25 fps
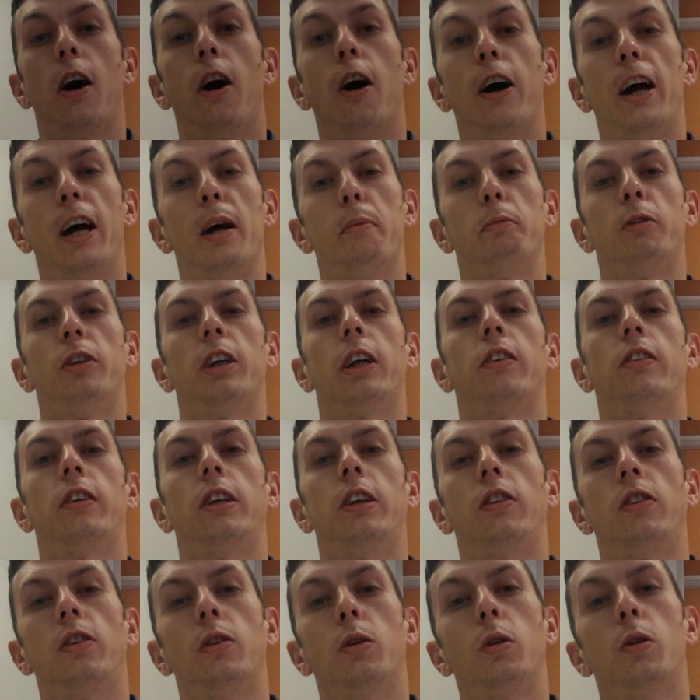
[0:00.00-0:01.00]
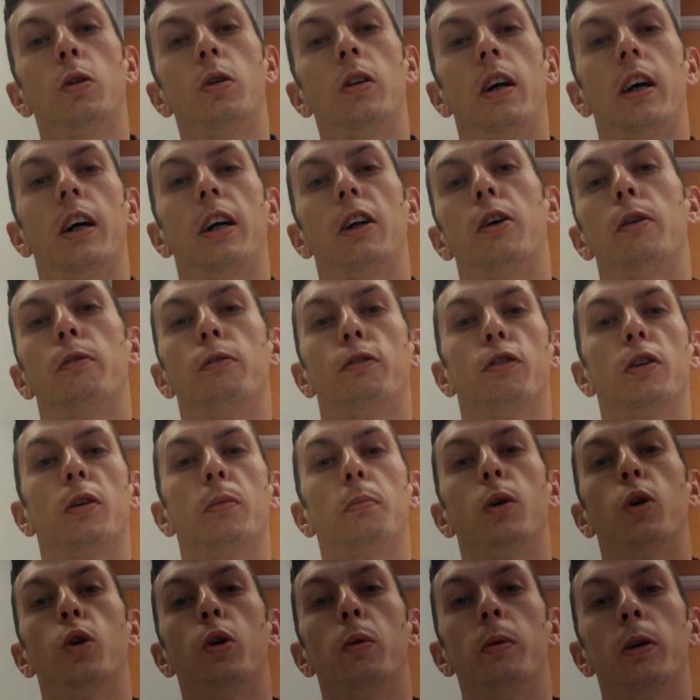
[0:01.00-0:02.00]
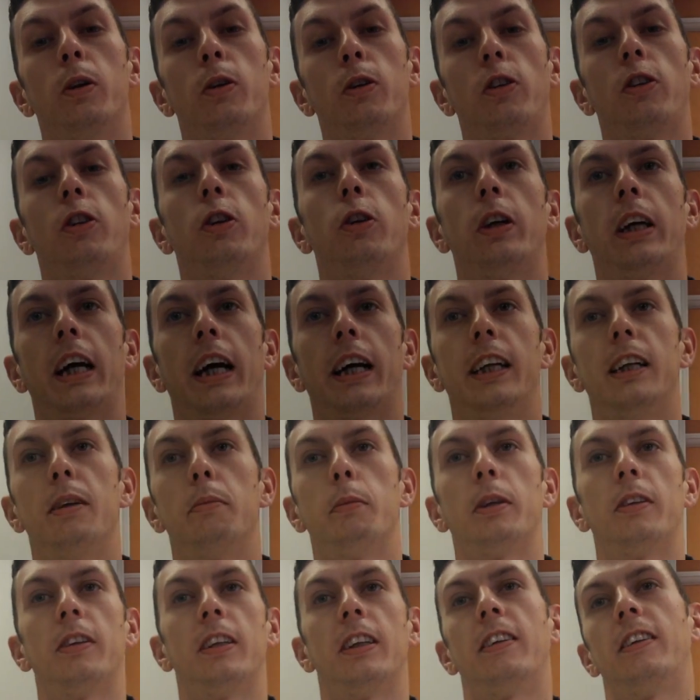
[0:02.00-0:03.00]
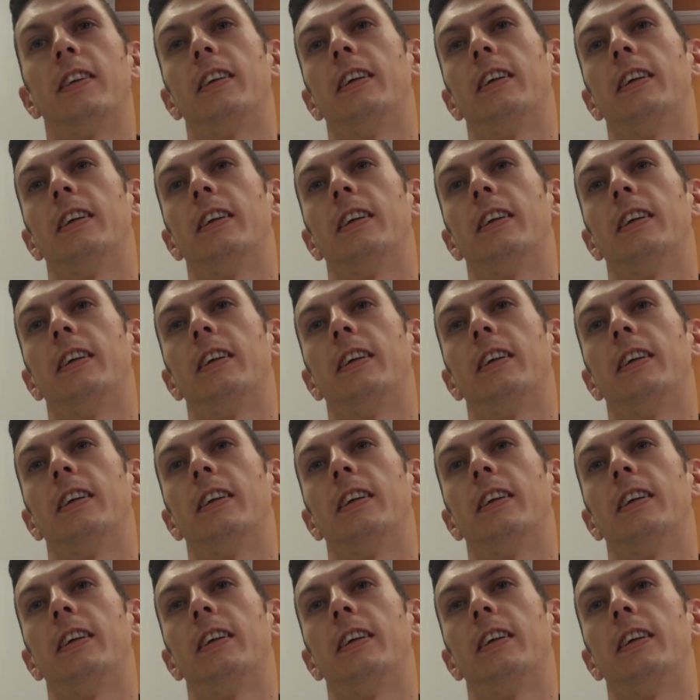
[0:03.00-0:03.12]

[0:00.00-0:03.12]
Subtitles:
I am Jesse Shaw, and I'm from Orbanox UK Limited.